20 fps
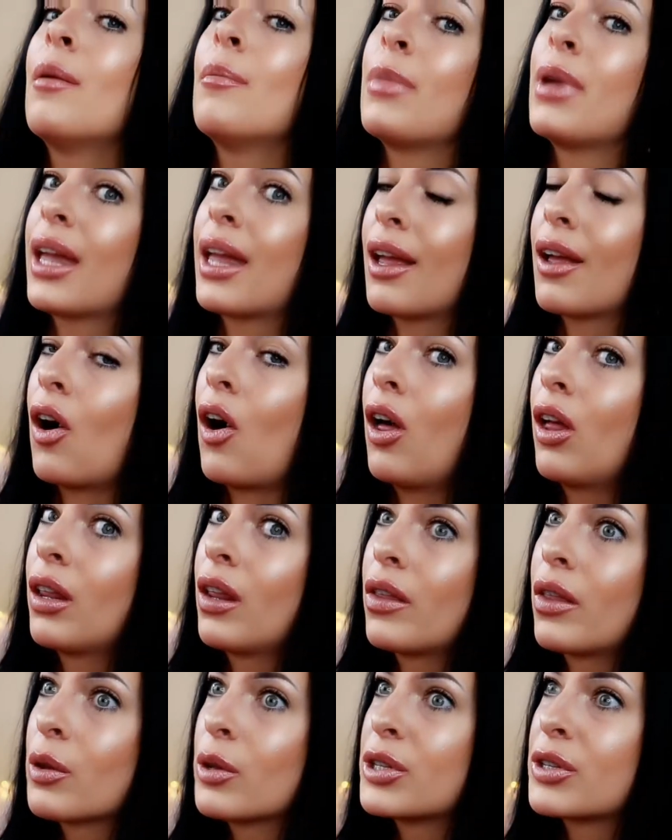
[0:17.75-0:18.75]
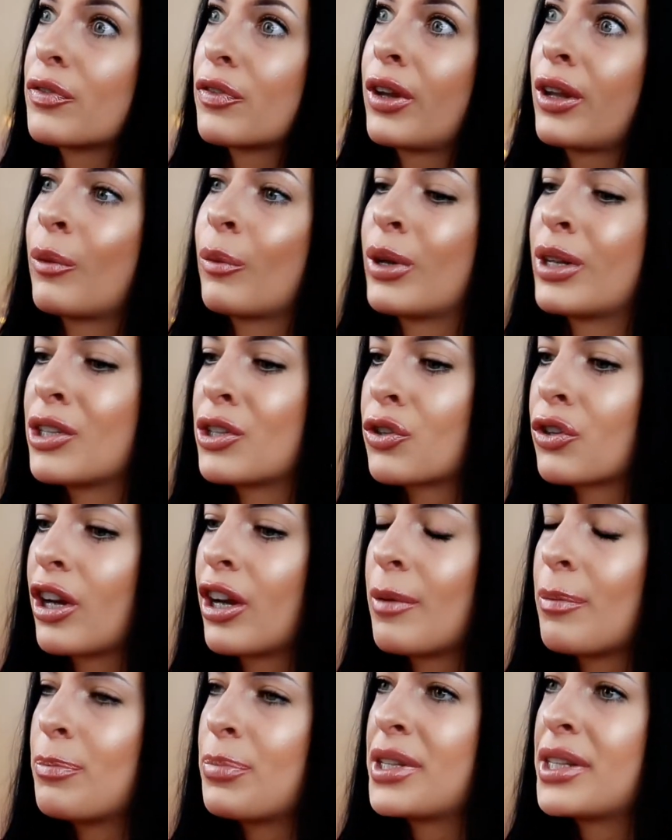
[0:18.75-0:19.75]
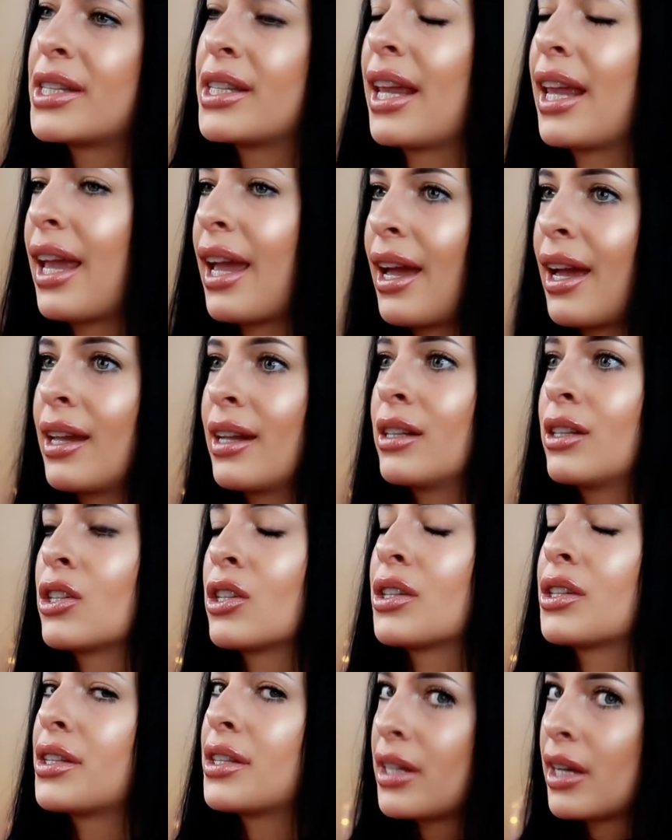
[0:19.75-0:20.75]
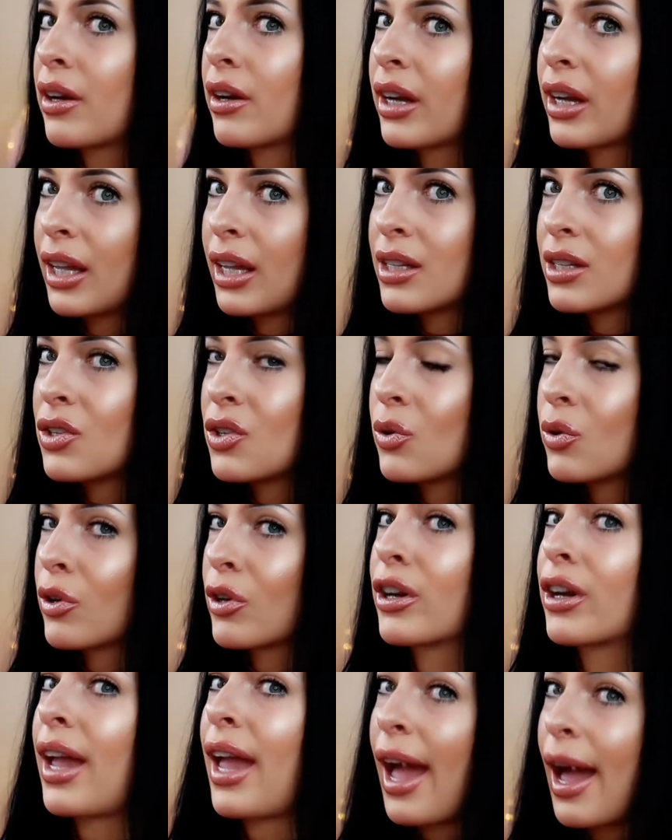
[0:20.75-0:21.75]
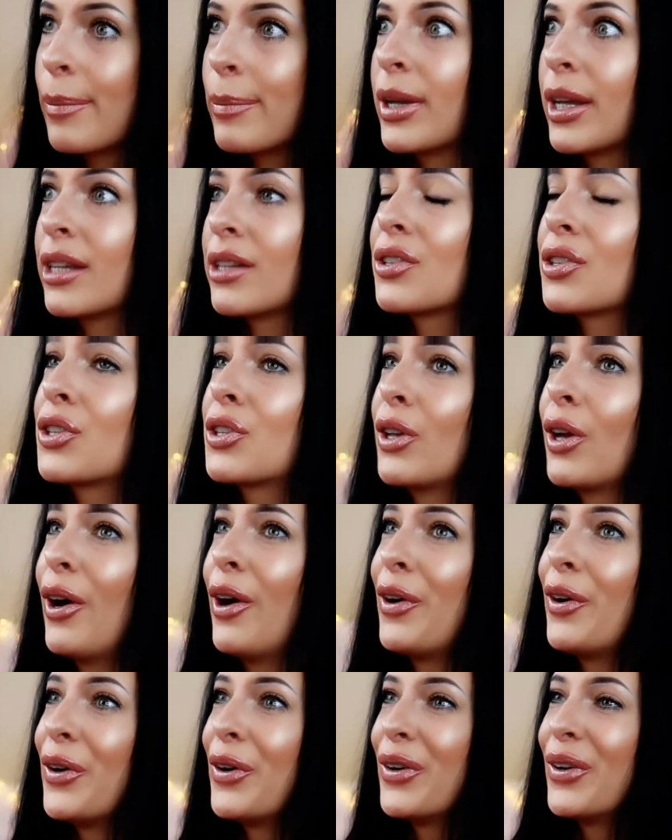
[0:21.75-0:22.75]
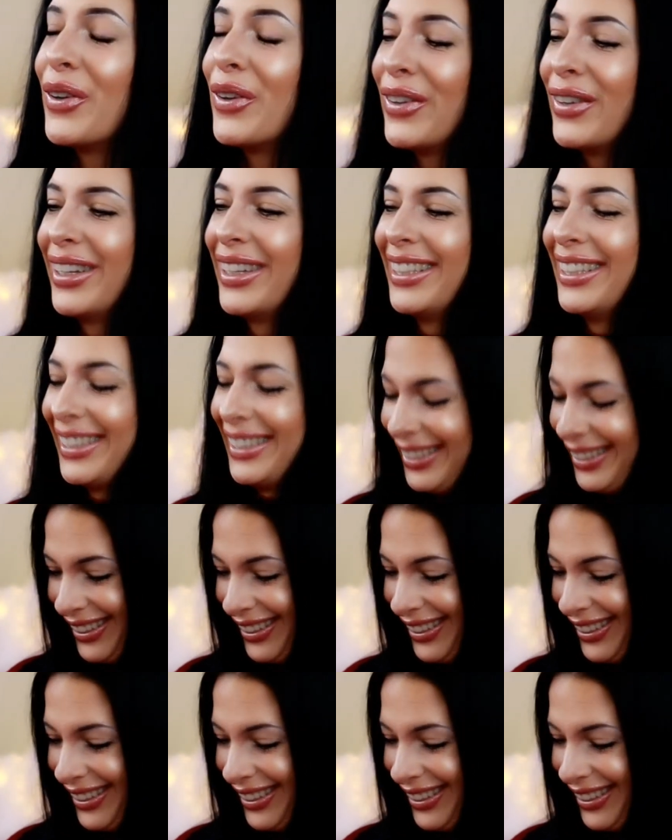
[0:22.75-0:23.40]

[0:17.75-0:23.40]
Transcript: making all of those frequent trips, and just staring into your cabinets. So